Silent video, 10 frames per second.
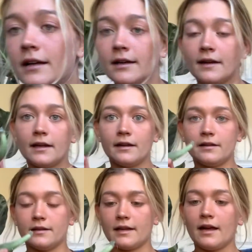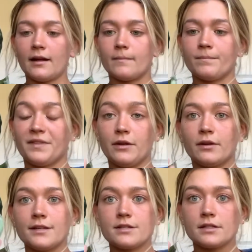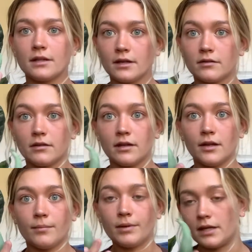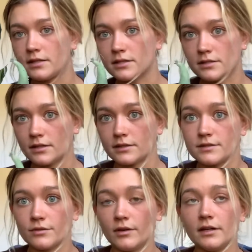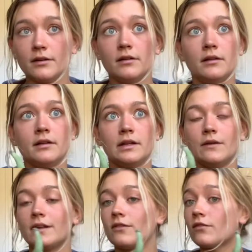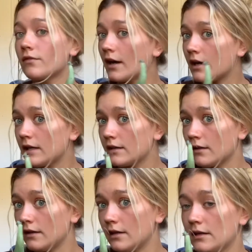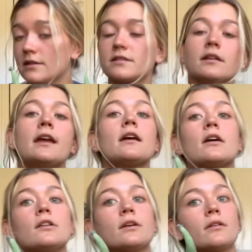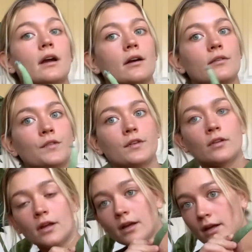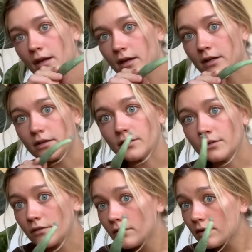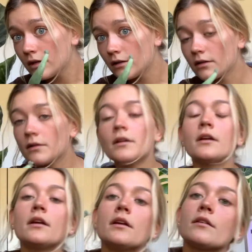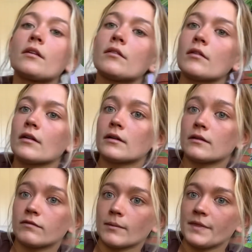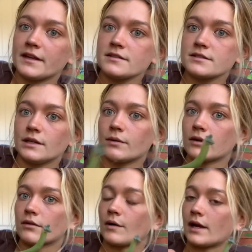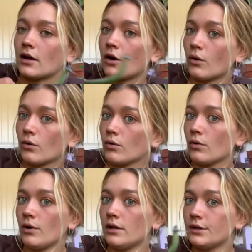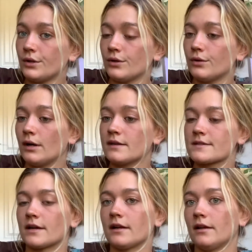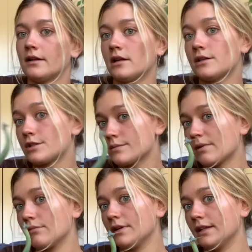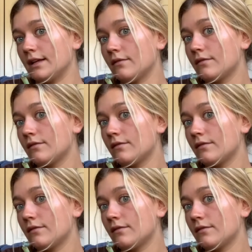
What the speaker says: And yeah, you can just literally place this on the soil. You can find these laying on the grounds in nurseries. So from this, you can grow a whole new succulent just by one leaf.